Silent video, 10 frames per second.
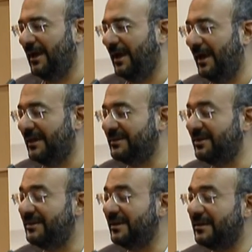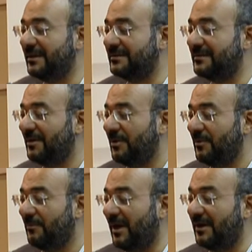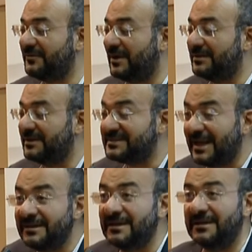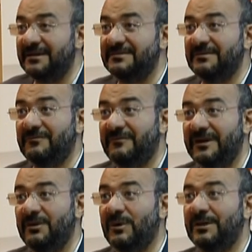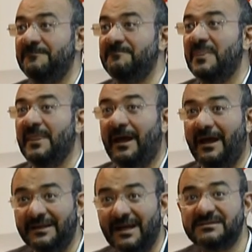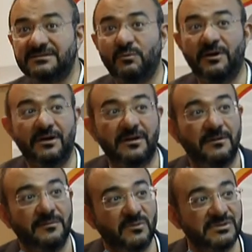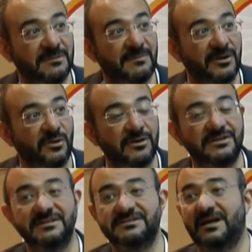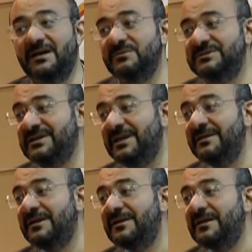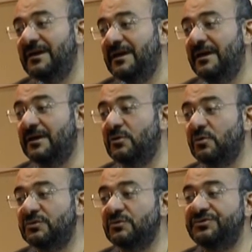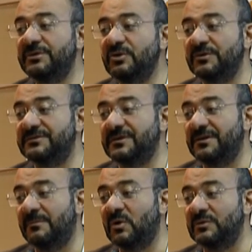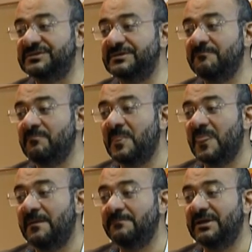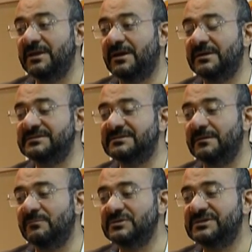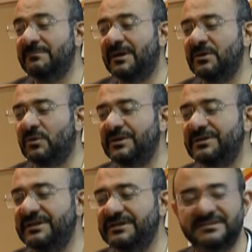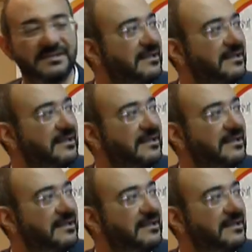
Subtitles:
and critique it after understanding it very well. And that's where Muslim minorities, I would say, could contribute the most, because Muslim minorities